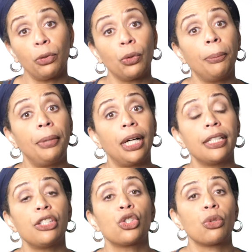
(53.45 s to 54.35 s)
through the
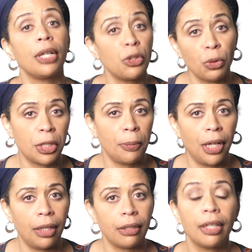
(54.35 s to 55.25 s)
body's stress
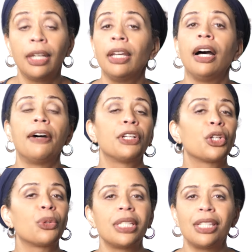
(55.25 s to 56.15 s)
response, of
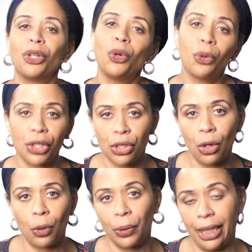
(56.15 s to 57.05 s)
increasing
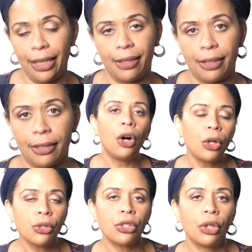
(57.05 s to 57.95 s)
cortisol release.
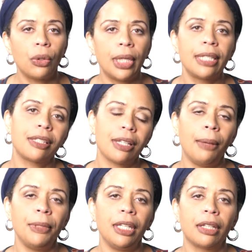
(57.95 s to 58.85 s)
Also,
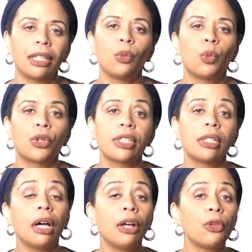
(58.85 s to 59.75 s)
insomnia can worsen
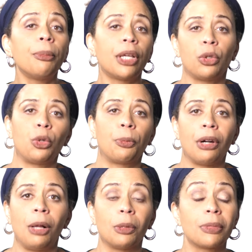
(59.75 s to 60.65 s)
other medical
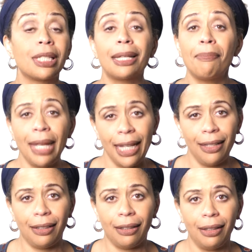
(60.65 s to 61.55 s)
problems like
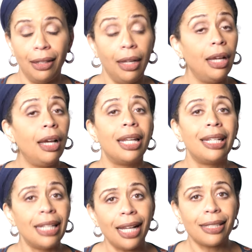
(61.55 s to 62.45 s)
mania.
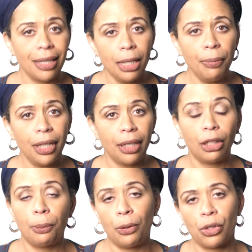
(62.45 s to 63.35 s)
Not sleeping in
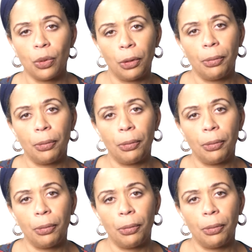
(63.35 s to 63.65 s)
a person with